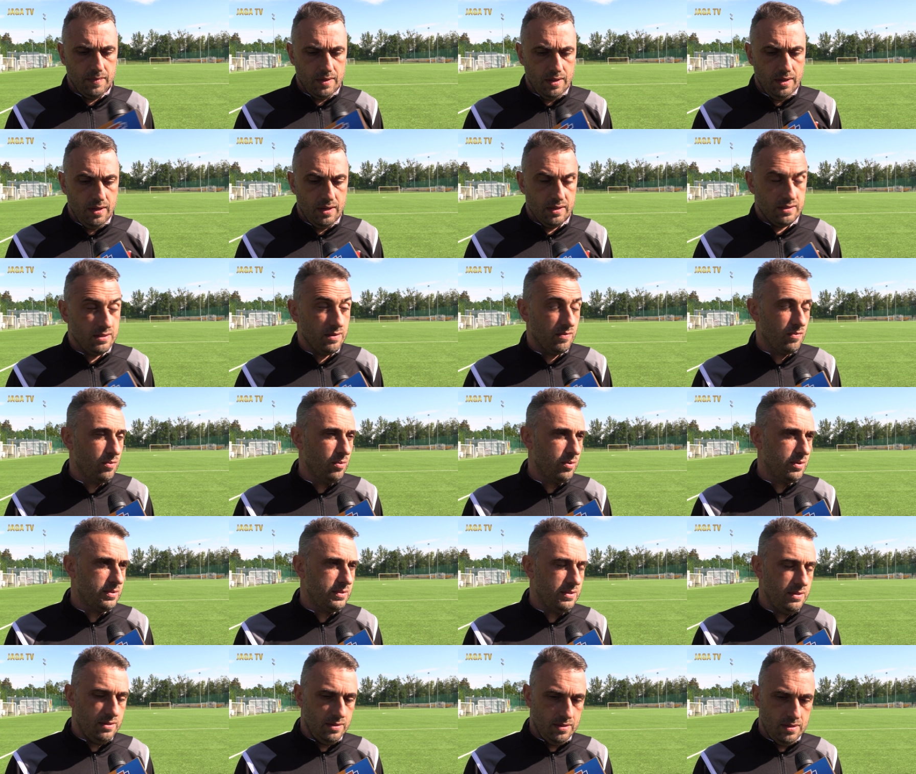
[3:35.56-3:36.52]
Yes, of
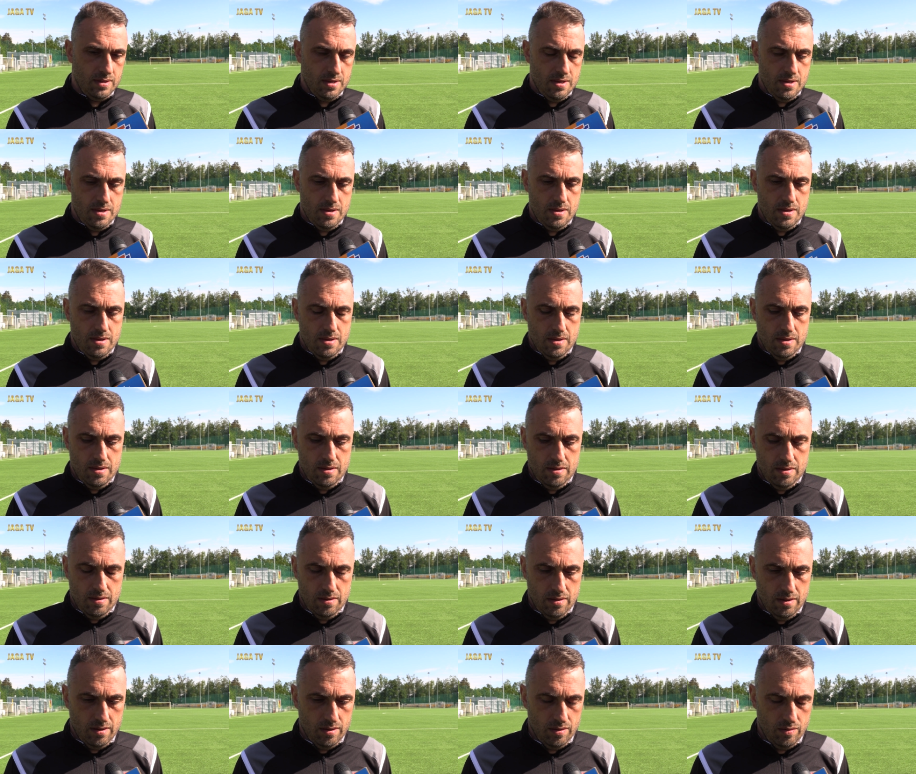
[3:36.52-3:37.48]
course.
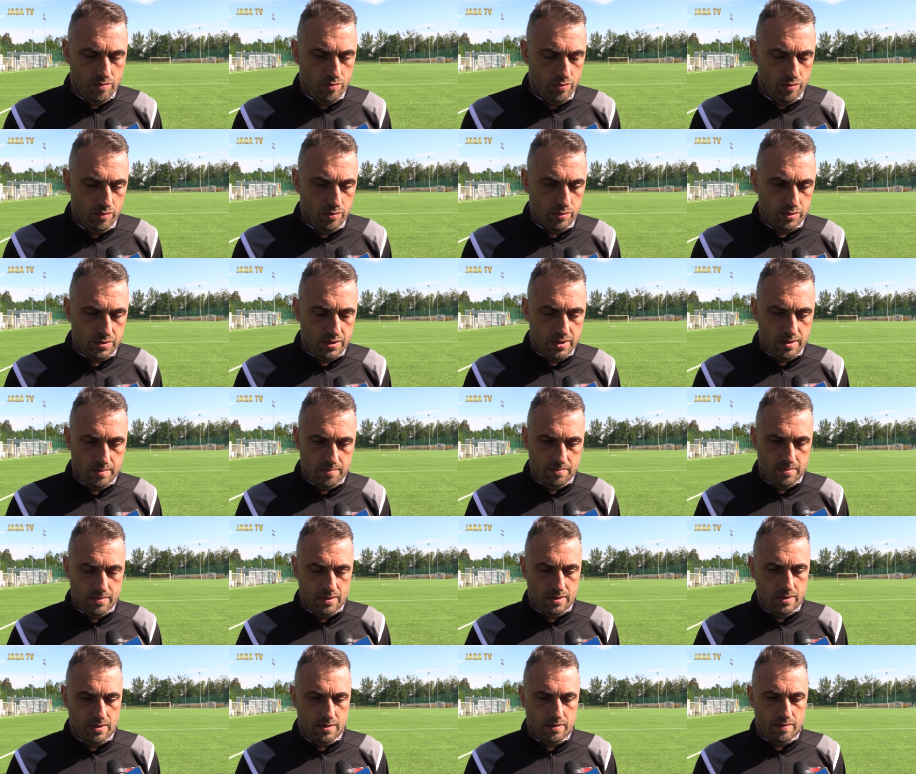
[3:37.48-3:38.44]
Uh, we lose
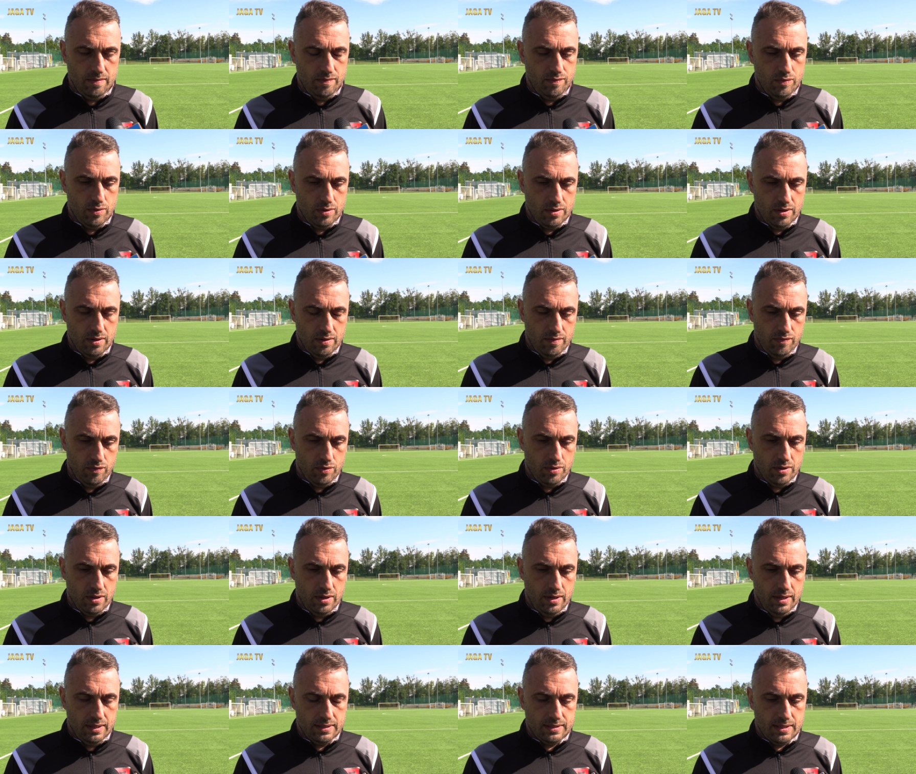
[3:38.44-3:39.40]
him uh, for the for
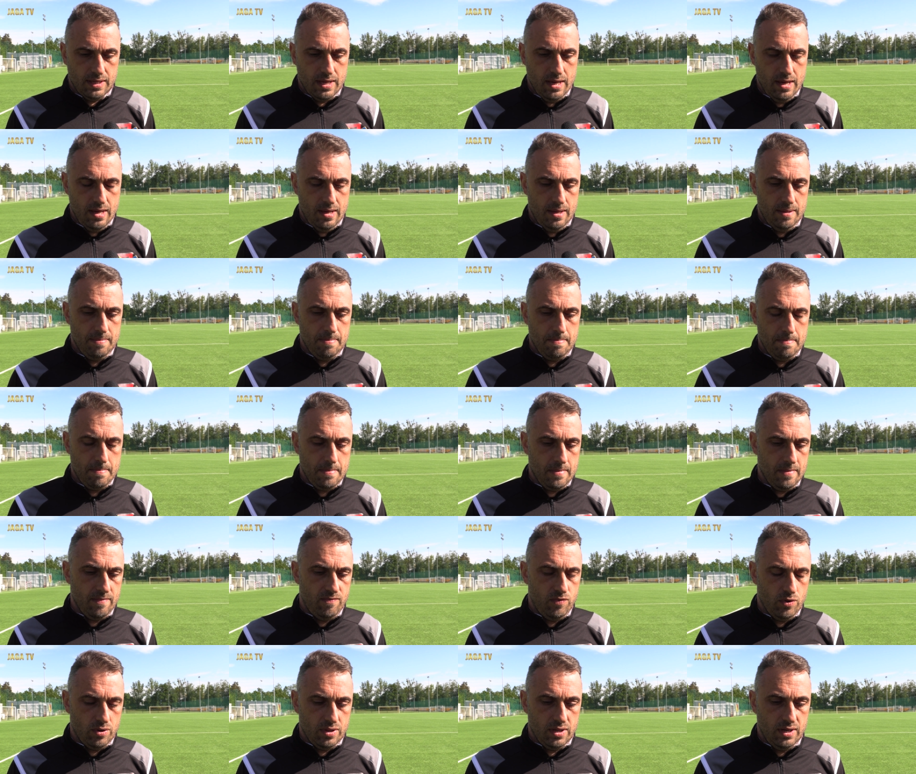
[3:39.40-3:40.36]
the next game,
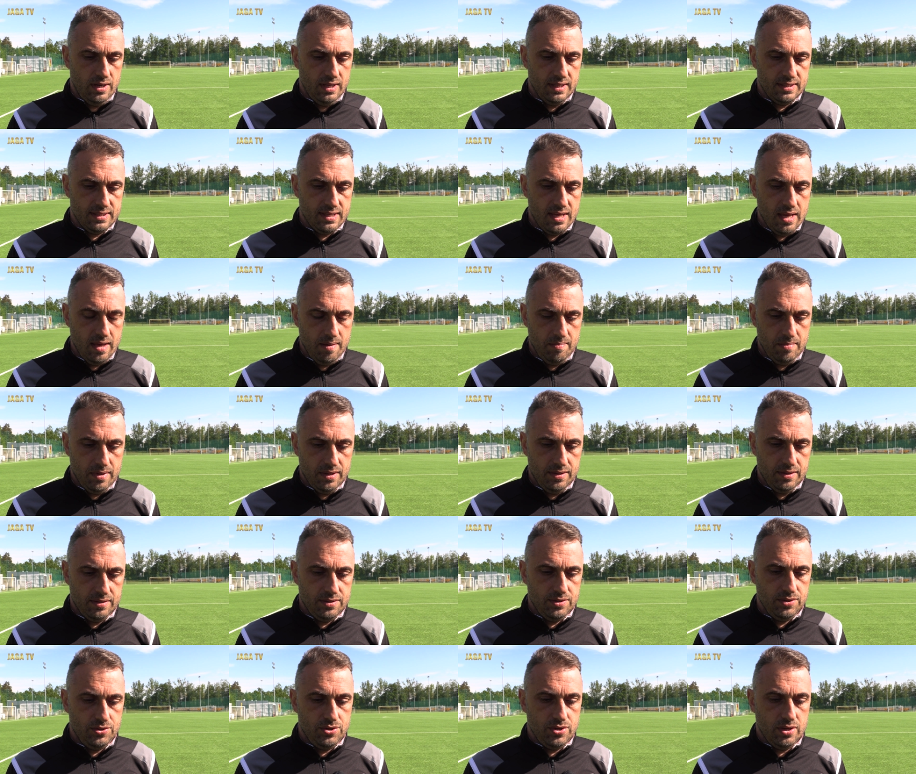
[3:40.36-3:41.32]
for the next game. But
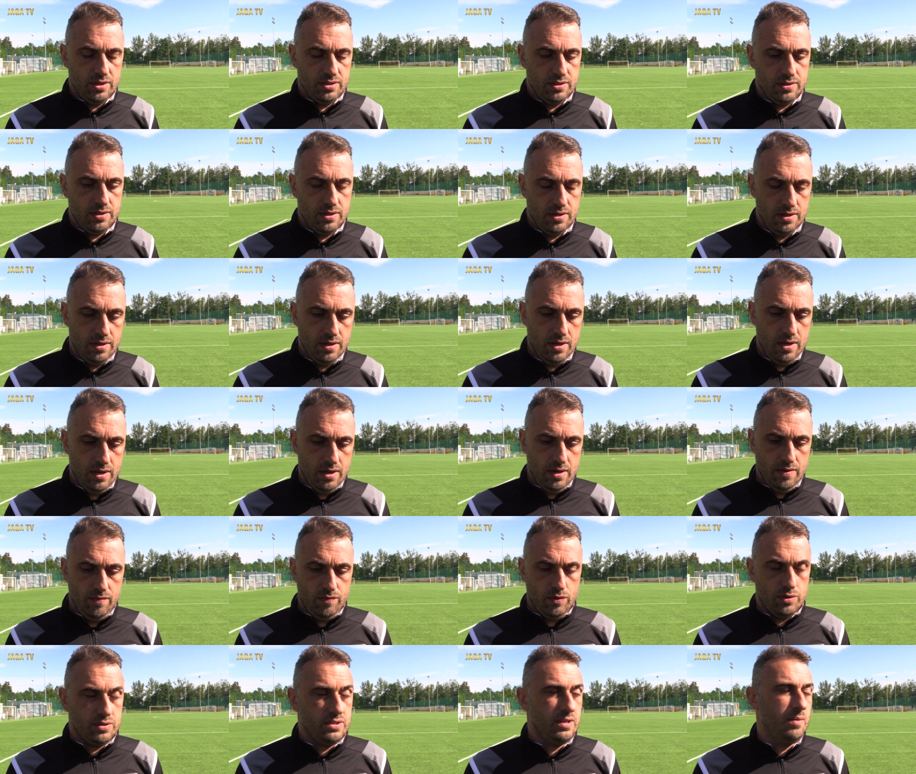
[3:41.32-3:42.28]
this is chance
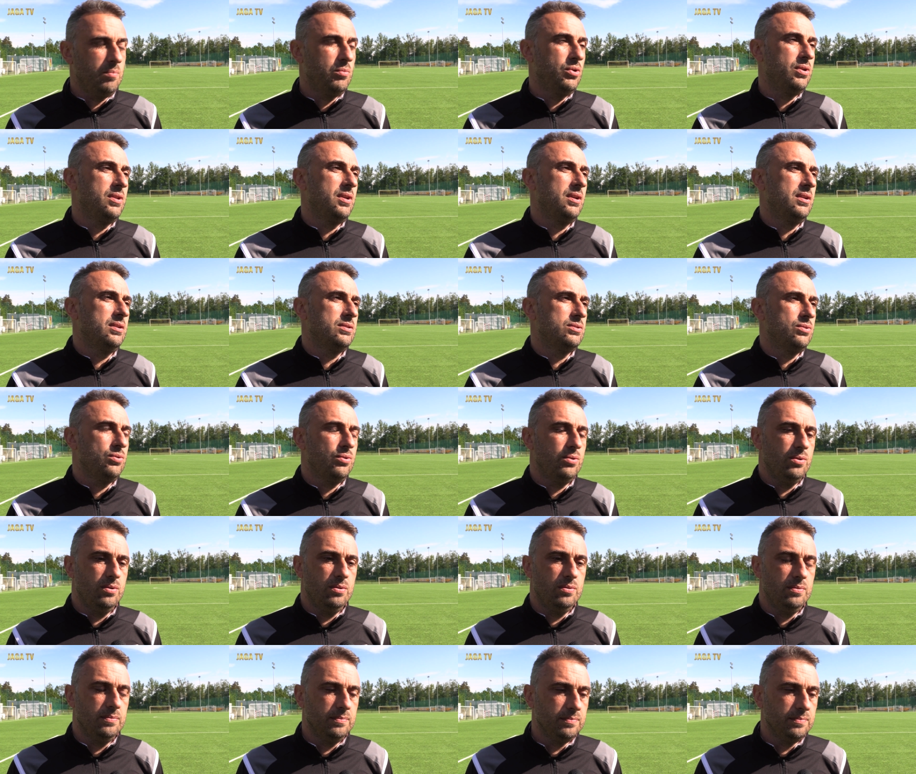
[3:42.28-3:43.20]
for somebody else to